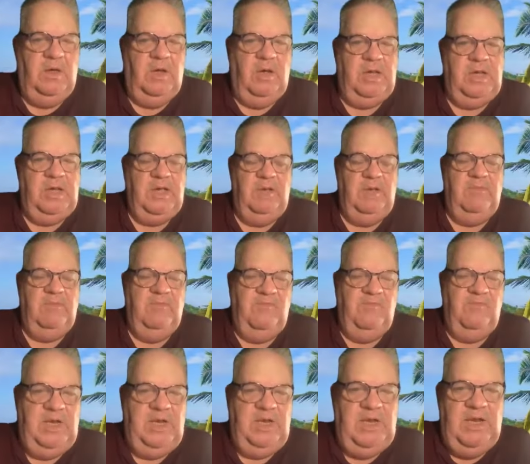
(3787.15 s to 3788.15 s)
I
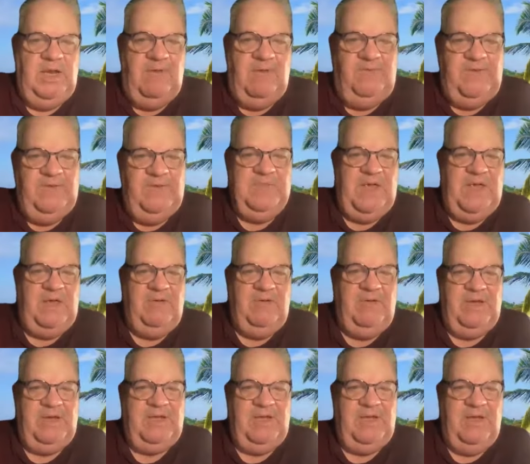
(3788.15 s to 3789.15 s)
really love you,
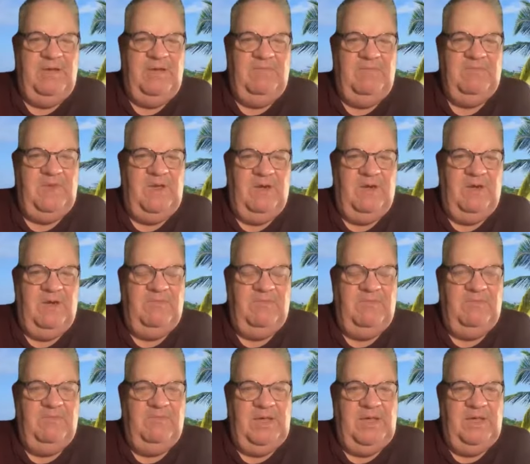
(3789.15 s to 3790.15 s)
Mary. I
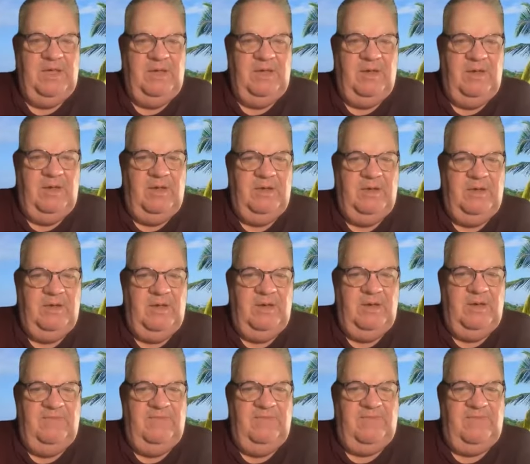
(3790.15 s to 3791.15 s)
remember
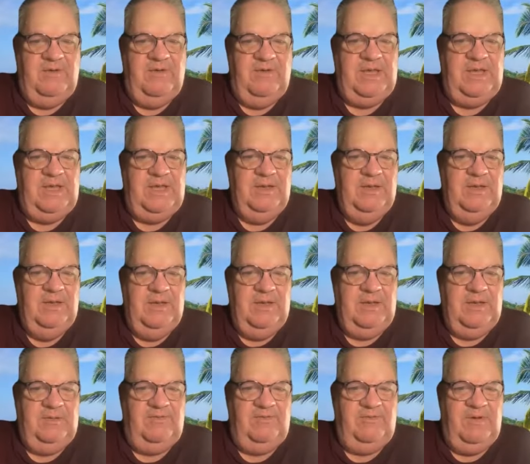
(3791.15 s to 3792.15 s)
on the ferry,
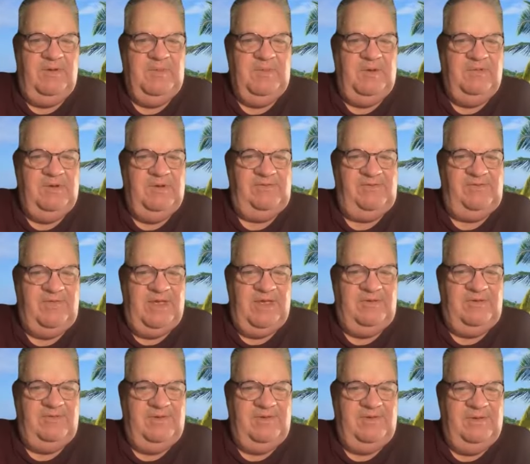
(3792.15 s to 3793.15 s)
the time I reached
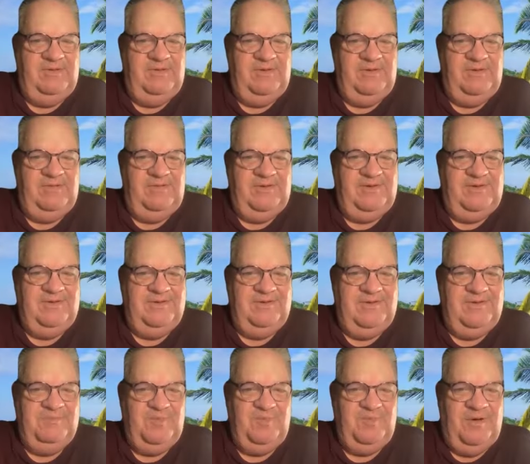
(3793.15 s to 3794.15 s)
out to you and you said you're
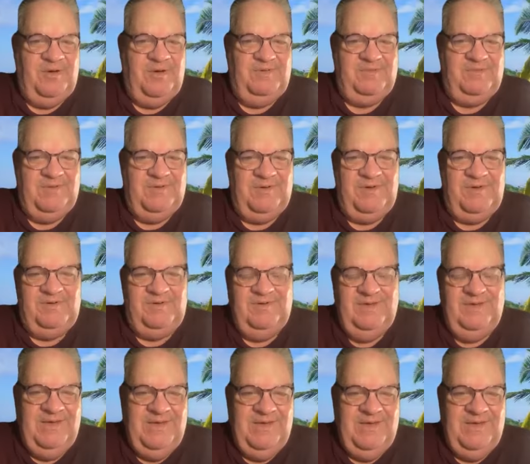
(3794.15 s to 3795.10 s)
the bride of Christ.